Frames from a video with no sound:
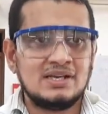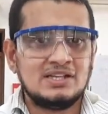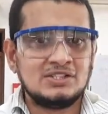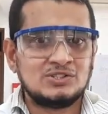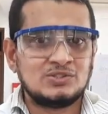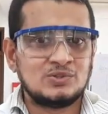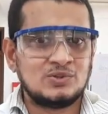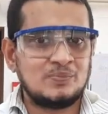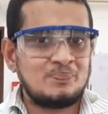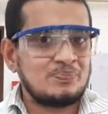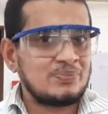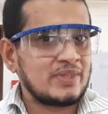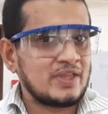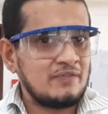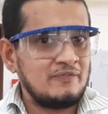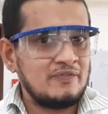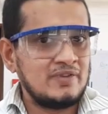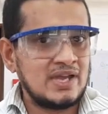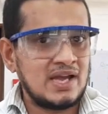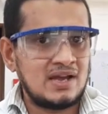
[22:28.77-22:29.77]
So
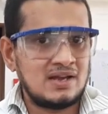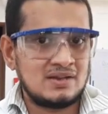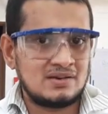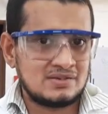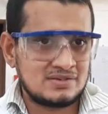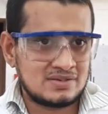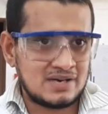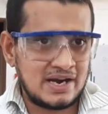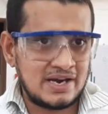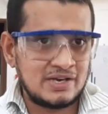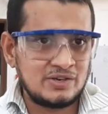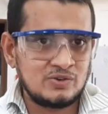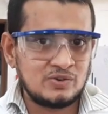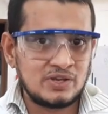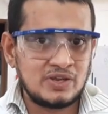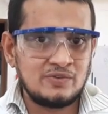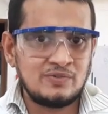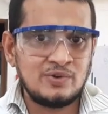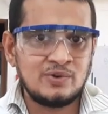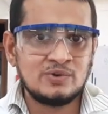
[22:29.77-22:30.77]
we are trying to
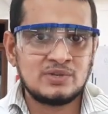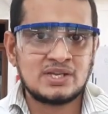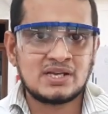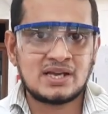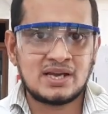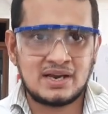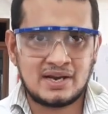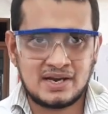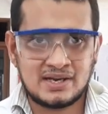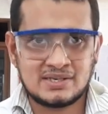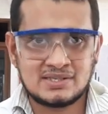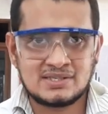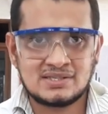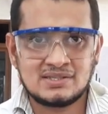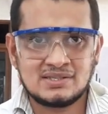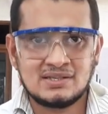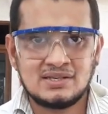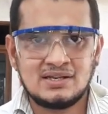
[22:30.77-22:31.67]
give you the correct